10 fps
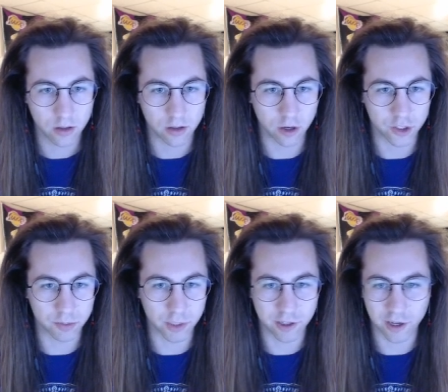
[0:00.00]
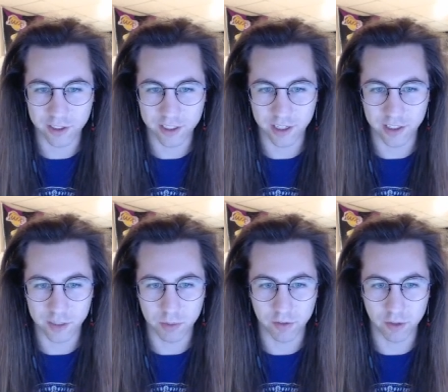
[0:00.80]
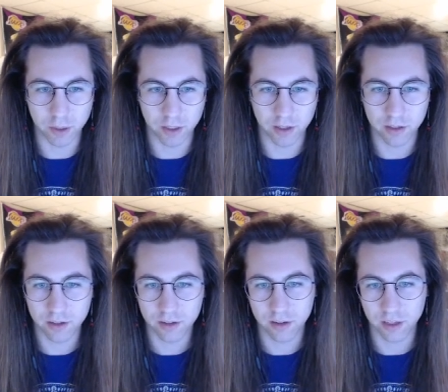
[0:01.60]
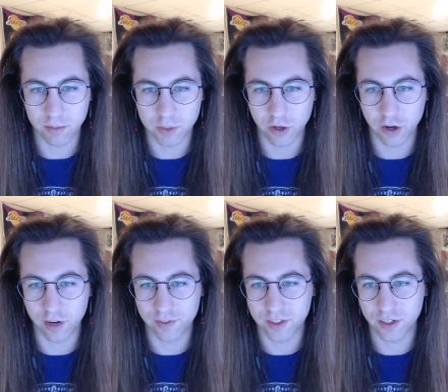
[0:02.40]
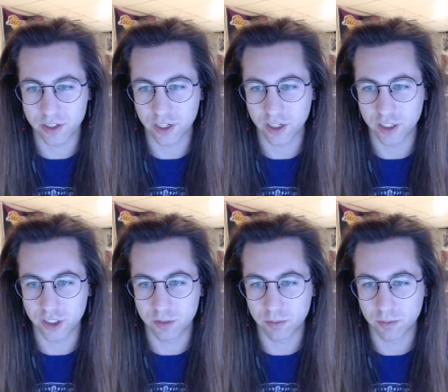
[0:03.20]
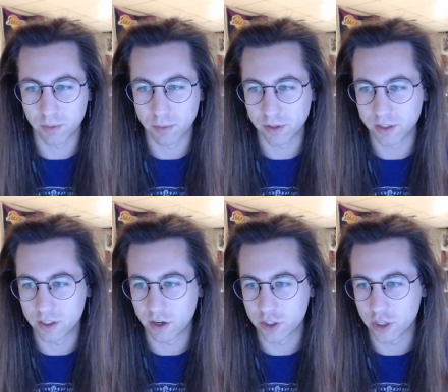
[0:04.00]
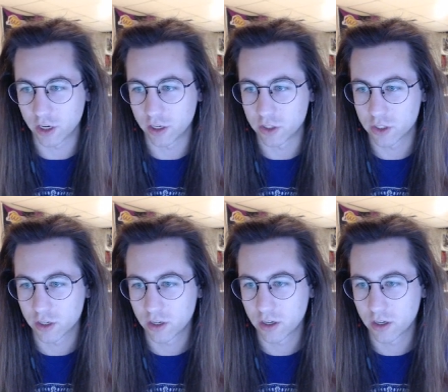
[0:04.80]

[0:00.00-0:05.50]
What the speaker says: the ultimate content is PvP. The game StarCraft does not change. The build does not change.